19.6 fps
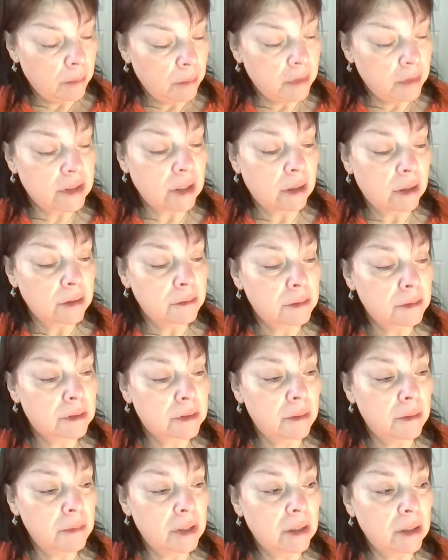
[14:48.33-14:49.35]
I tell you
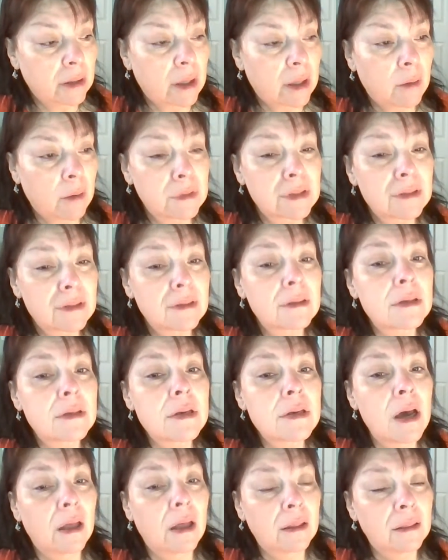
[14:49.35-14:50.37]
something, that was
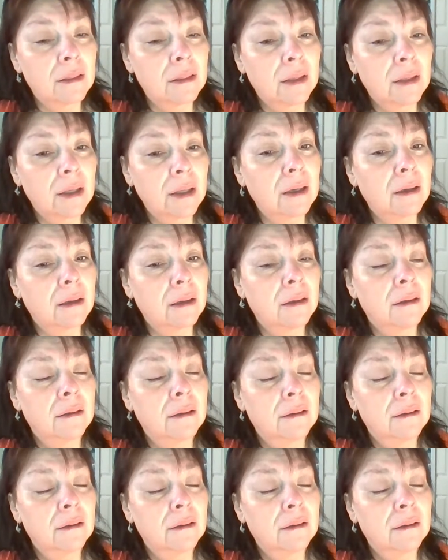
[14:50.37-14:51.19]
nothing